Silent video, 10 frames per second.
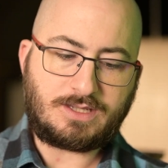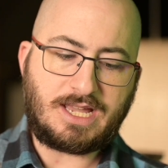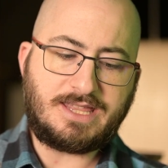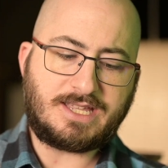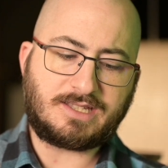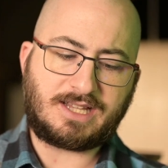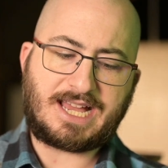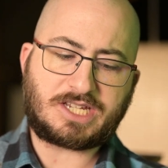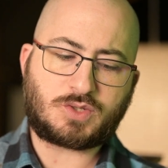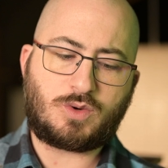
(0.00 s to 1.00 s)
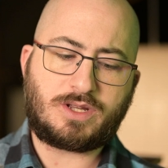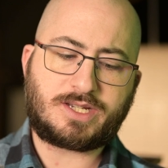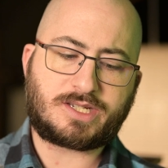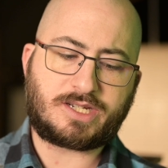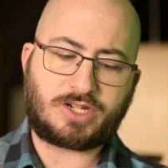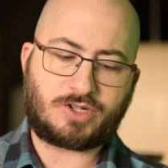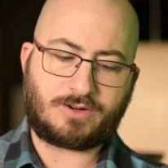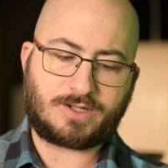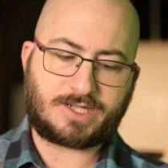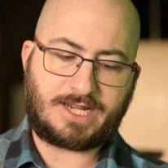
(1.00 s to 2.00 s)
And then the last one is an
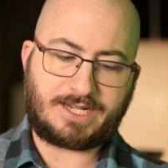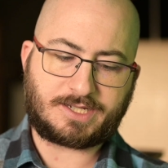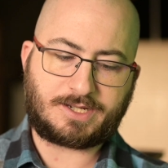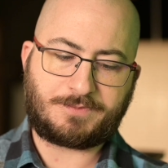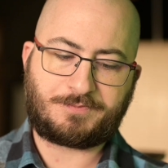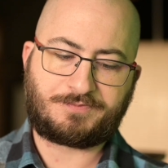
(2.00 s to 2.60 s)
endurance test,